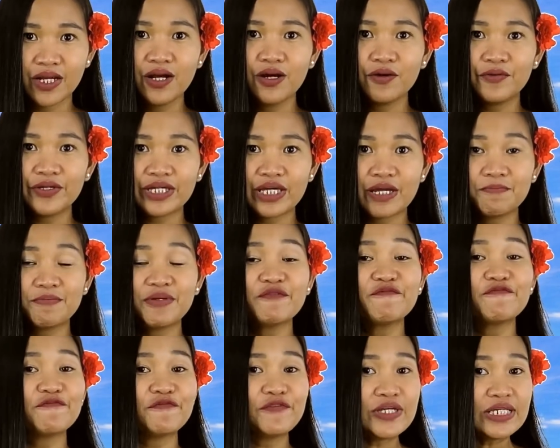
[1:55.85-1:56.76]
We can be
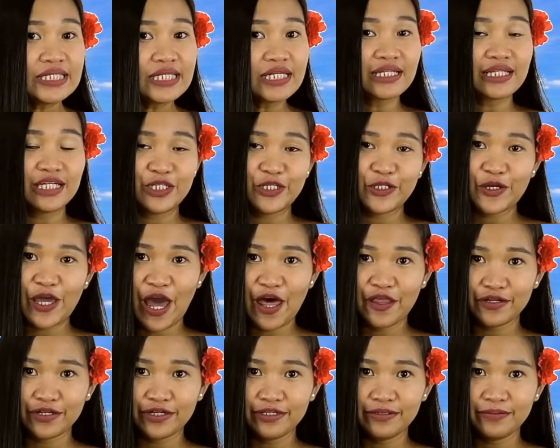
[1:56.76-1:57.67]
physically
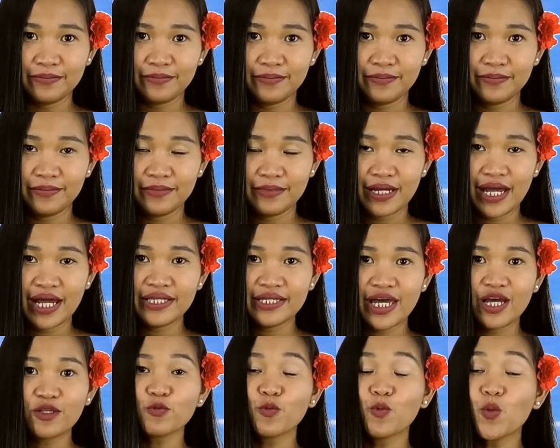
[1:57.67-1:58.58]
together, and
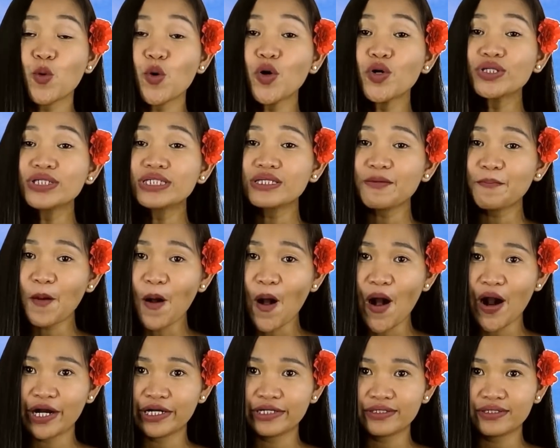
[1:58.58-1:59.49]
yet worlds
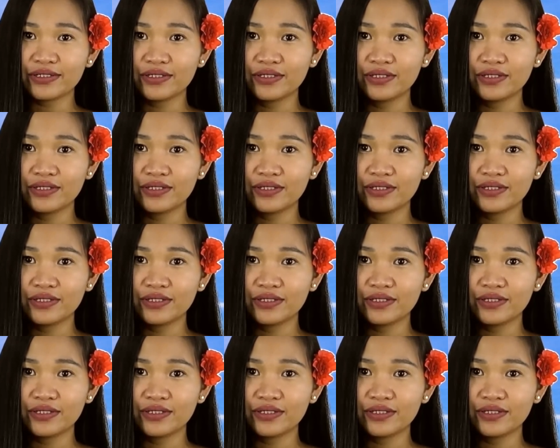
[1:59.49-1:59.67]
apart,